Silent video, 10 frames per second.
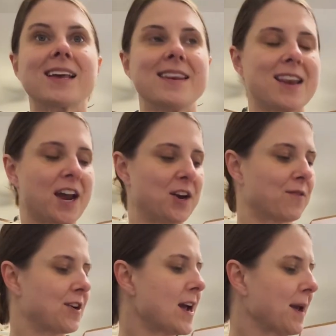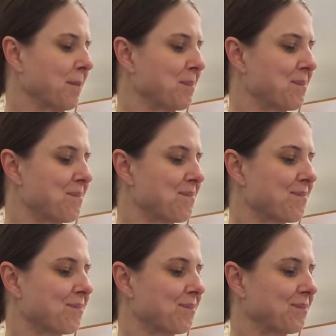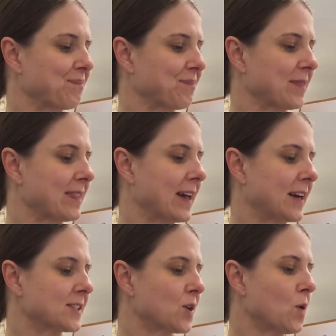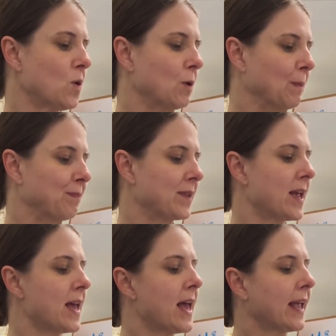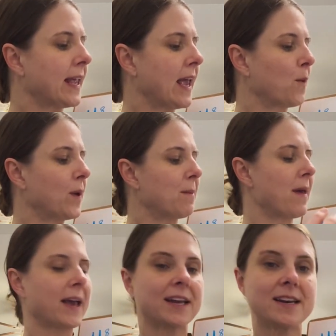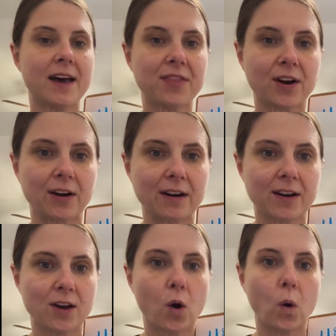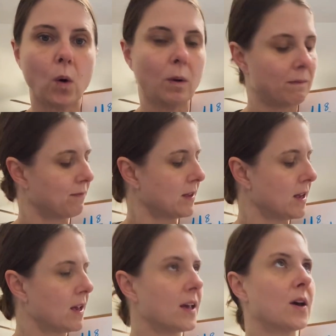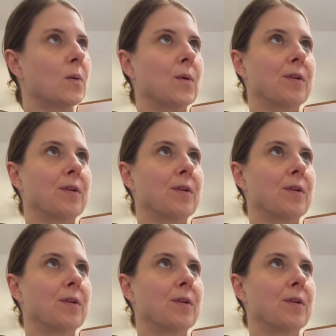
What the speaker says: 9 over 9. That is a whole. Can we make another whole? Well,